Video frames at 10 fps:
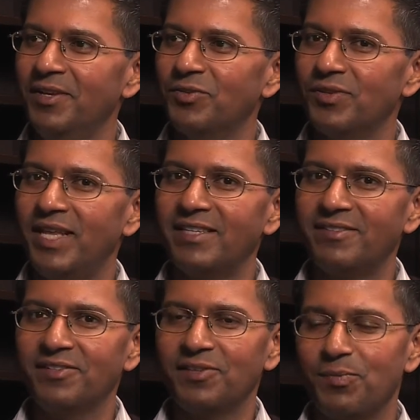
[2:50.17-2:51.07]
So that's
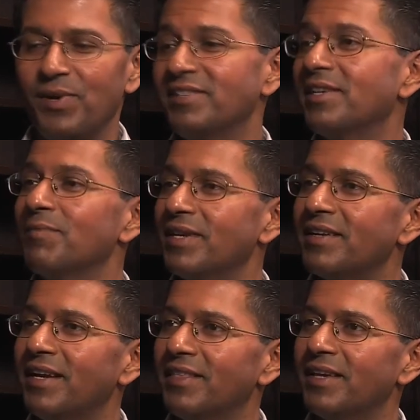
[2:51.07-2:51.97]
the surprising bit,
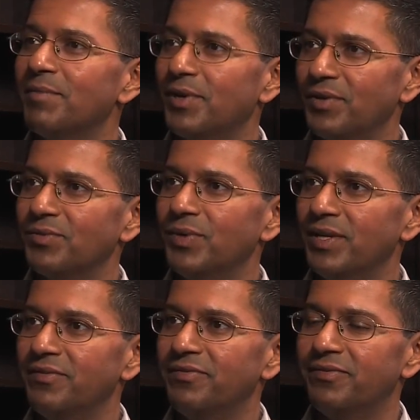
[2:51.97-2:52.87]
I think, because
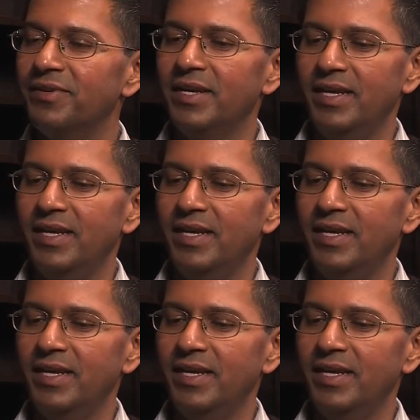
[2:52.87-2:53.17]
we've